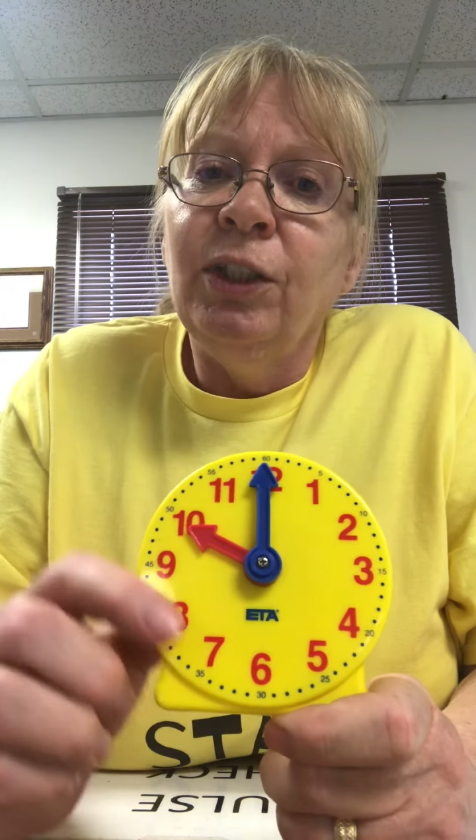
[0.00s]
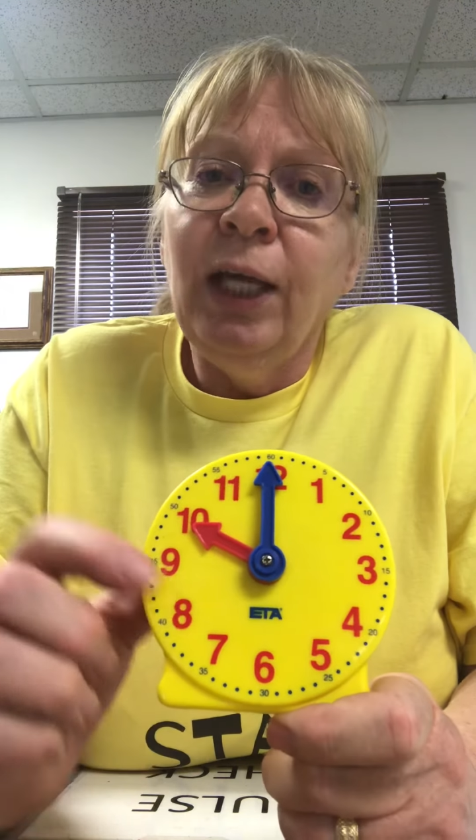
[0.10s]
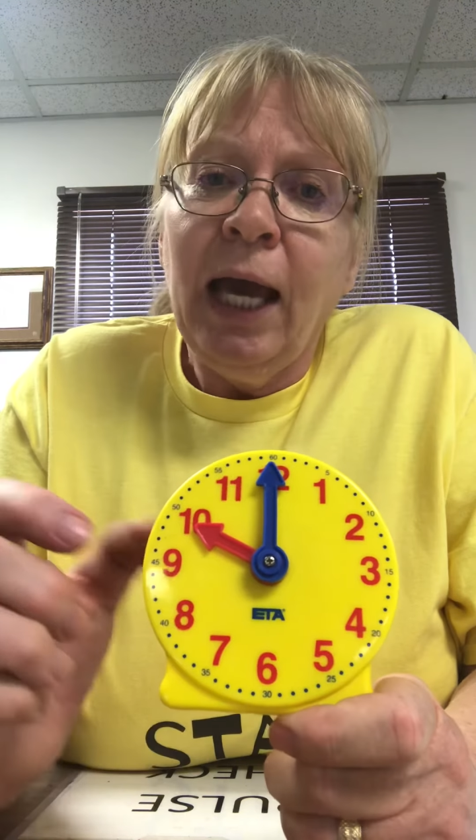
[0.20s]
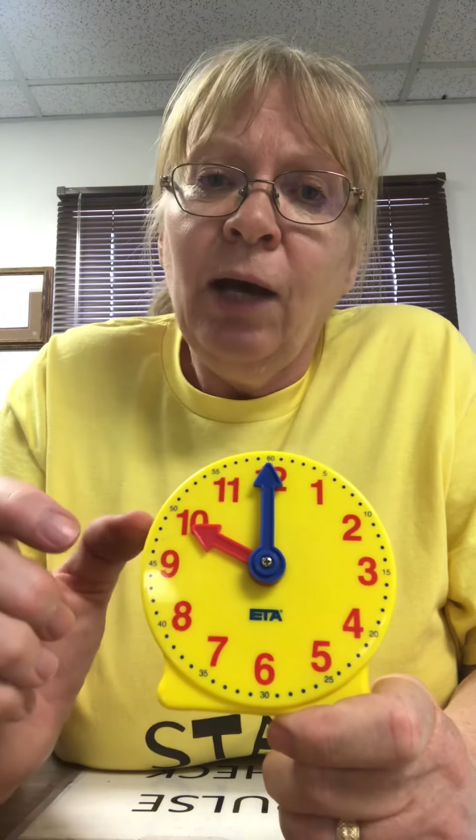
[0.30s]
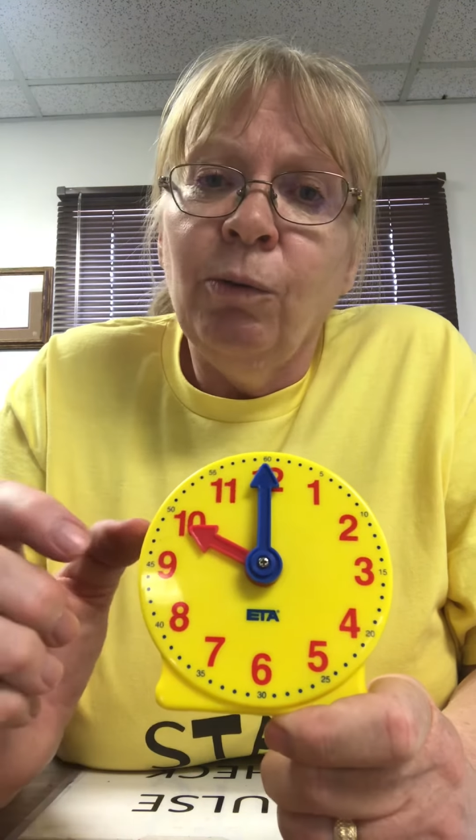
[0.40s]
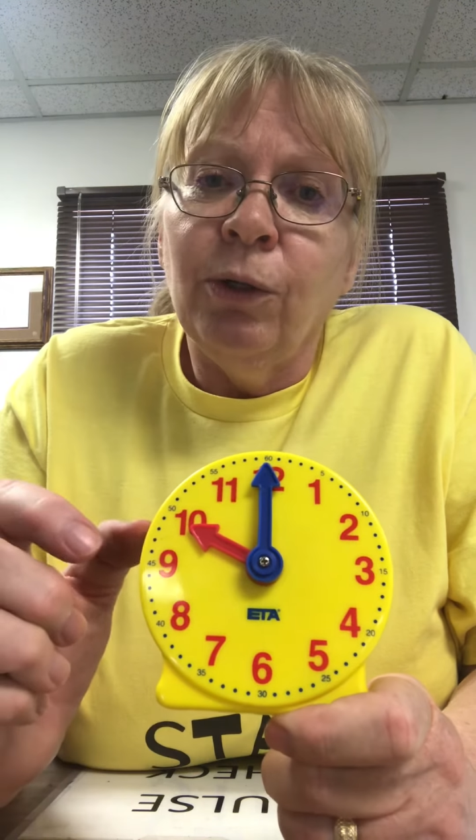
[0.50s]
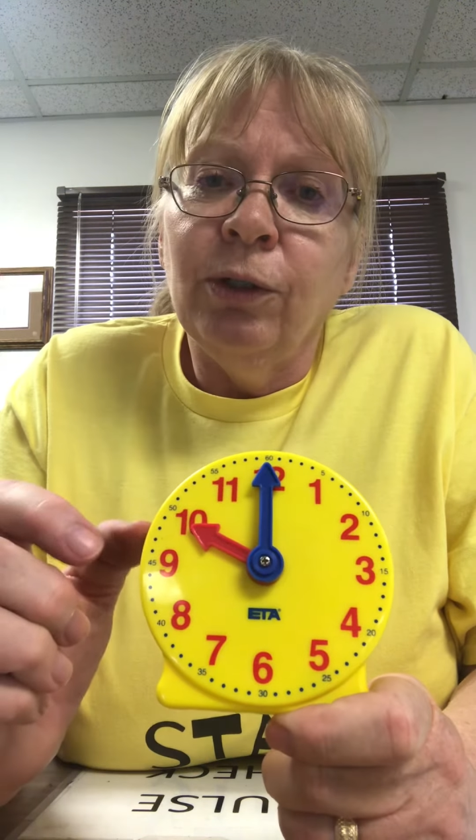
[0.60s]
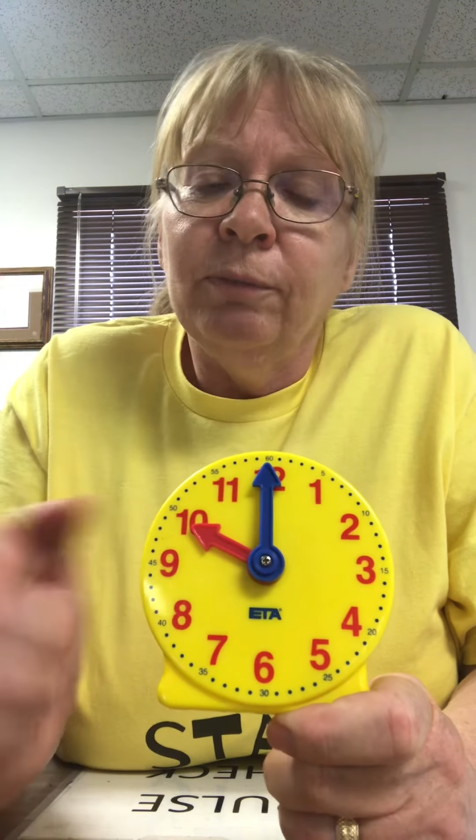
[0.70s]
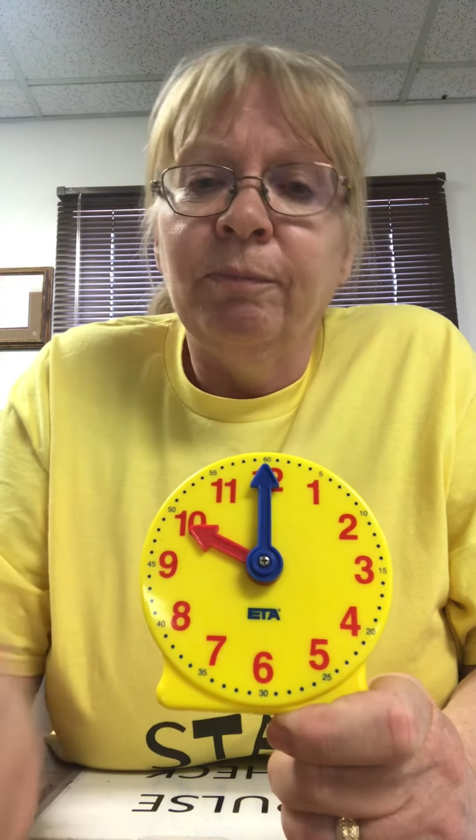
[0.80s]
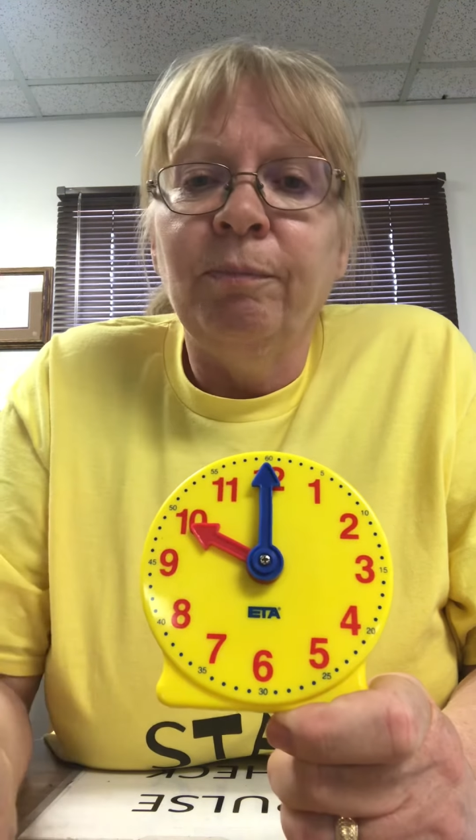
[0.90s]
the hour.
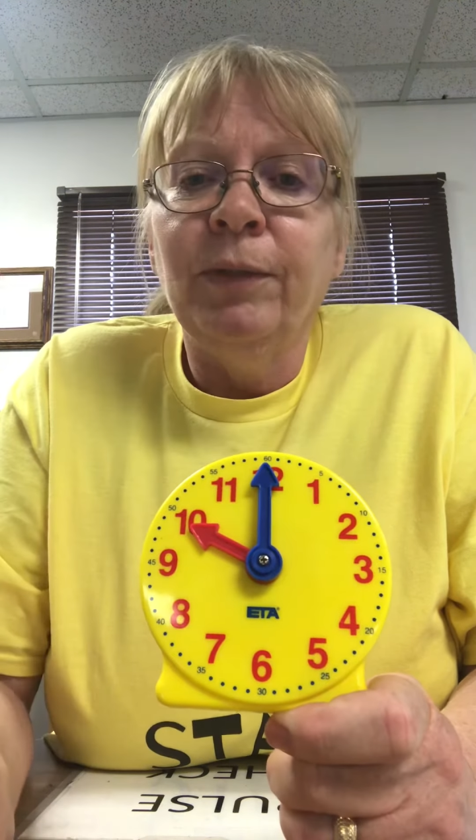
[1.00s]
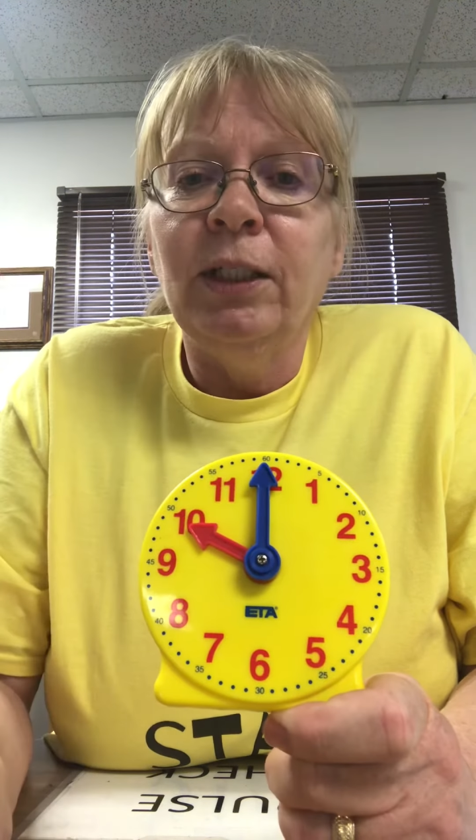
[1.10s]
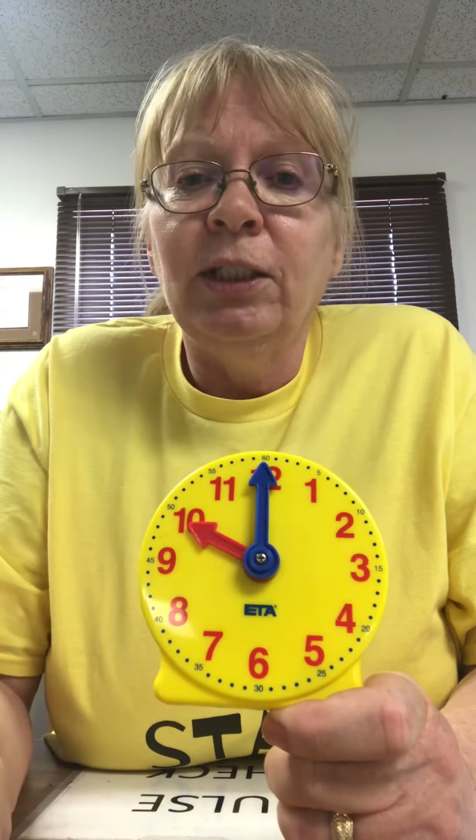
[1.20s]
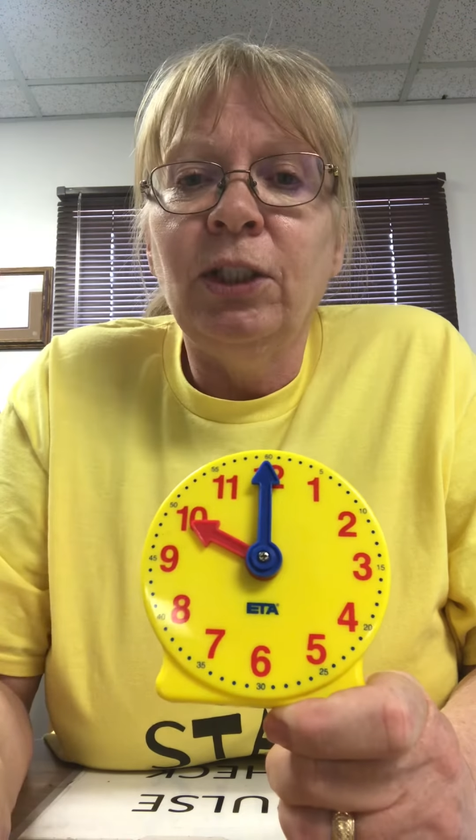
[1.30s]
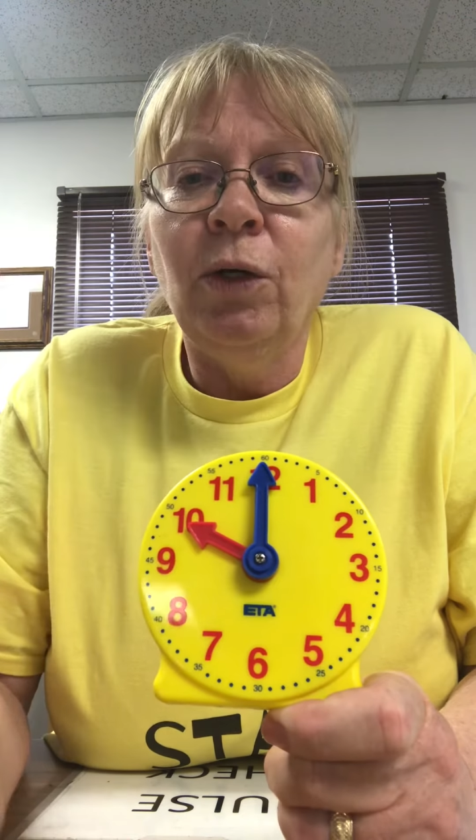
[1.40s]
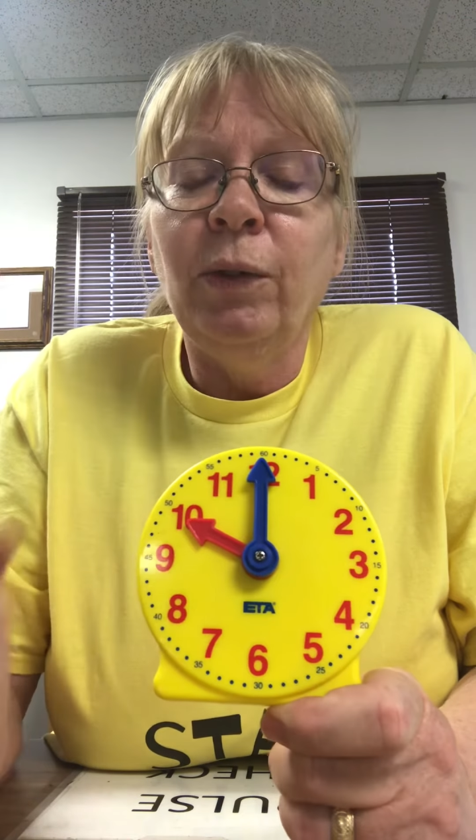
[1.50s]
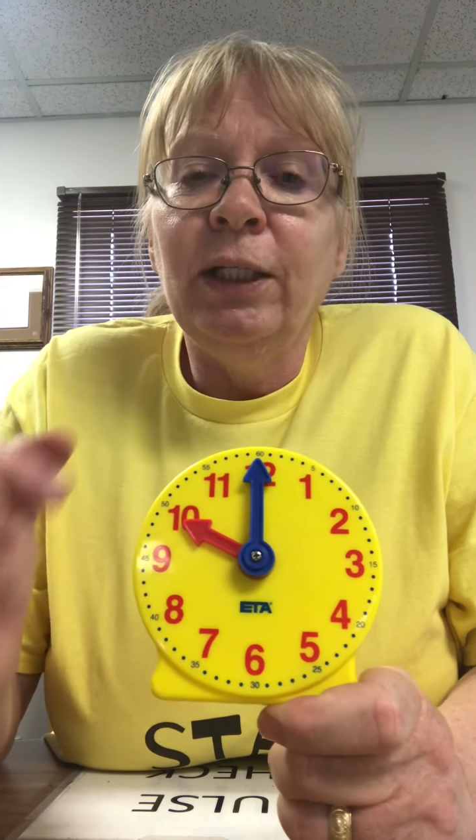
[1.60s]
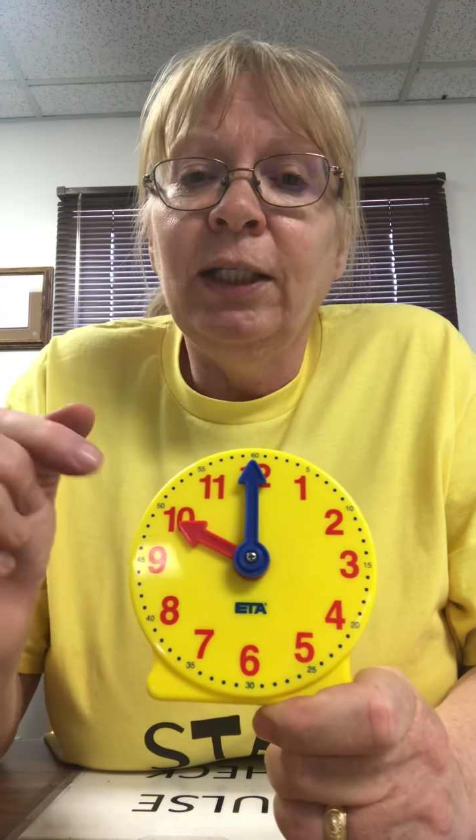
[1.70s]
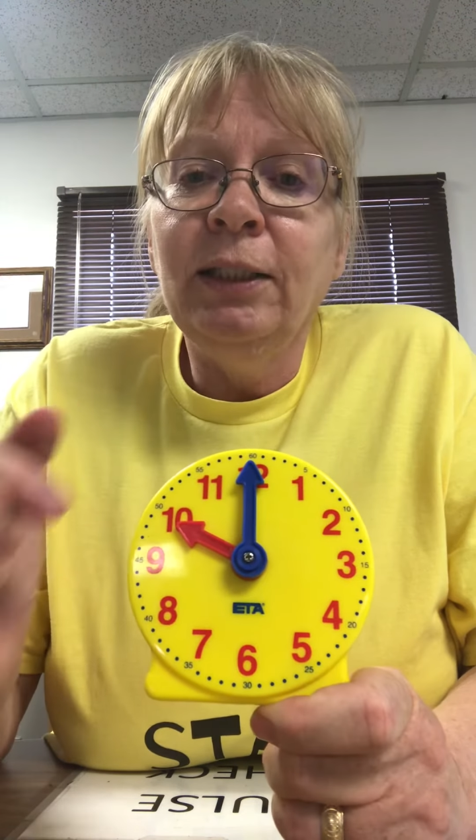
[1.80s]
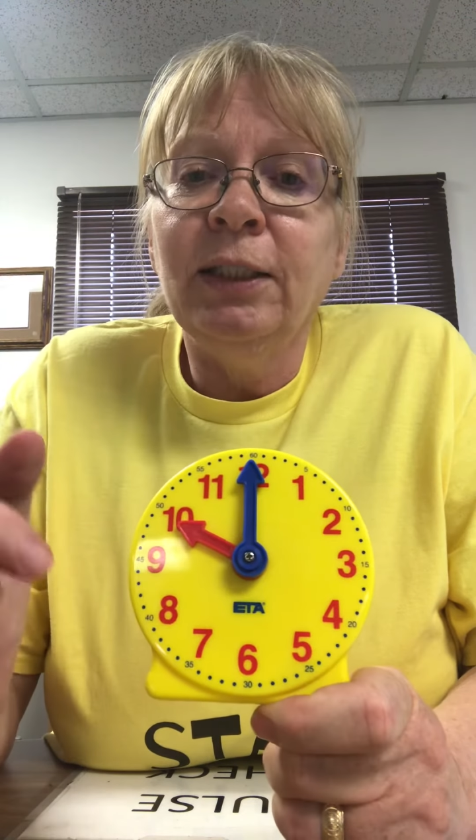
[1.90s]
So in
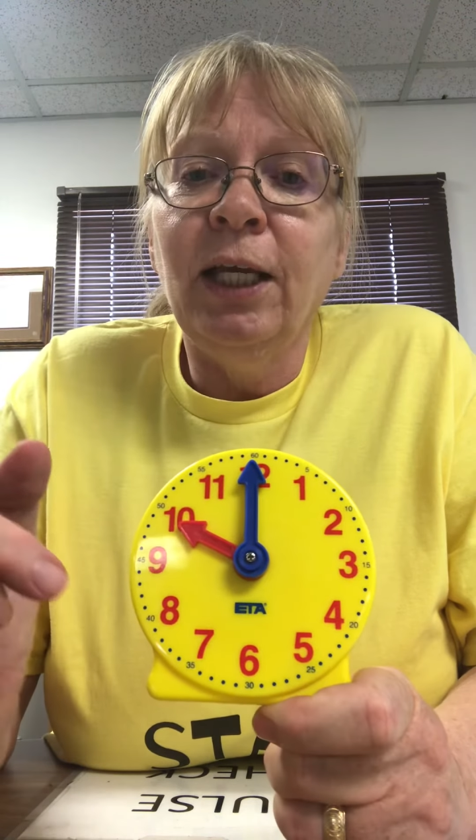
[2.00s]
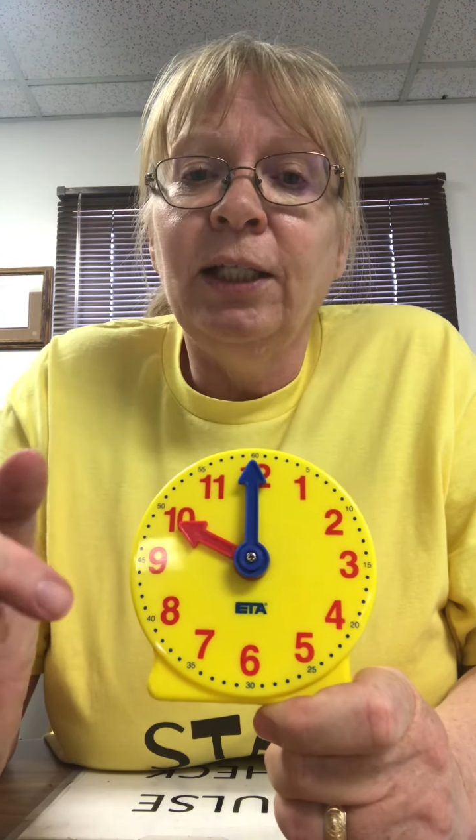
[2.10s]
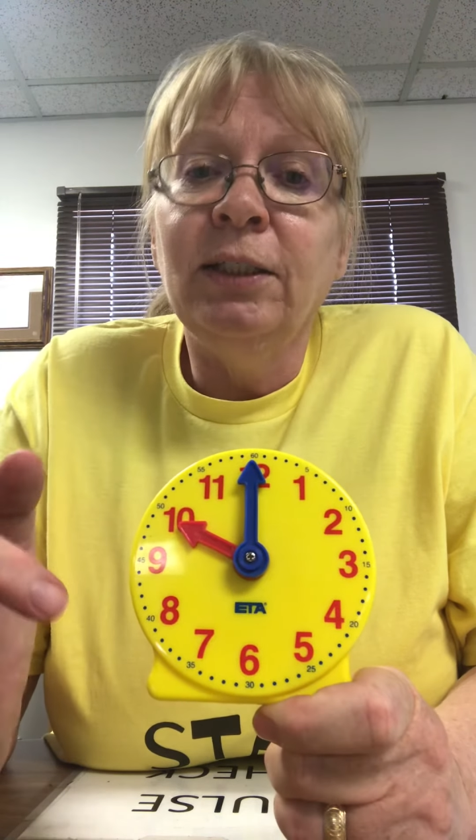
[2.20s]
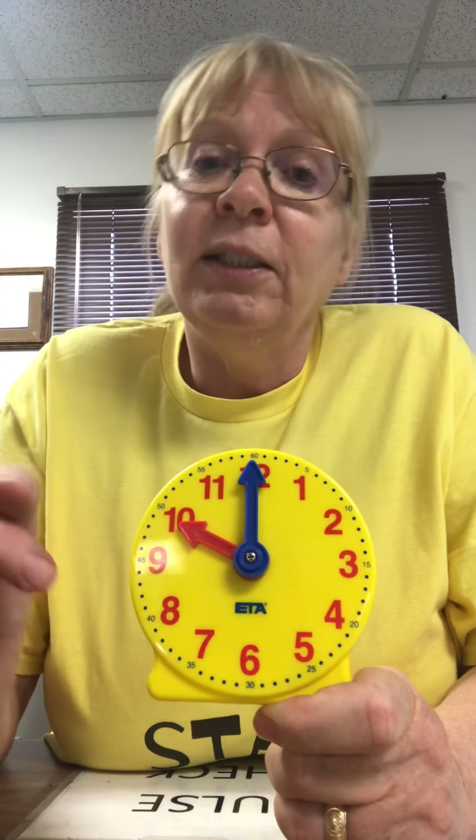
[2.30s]
this case,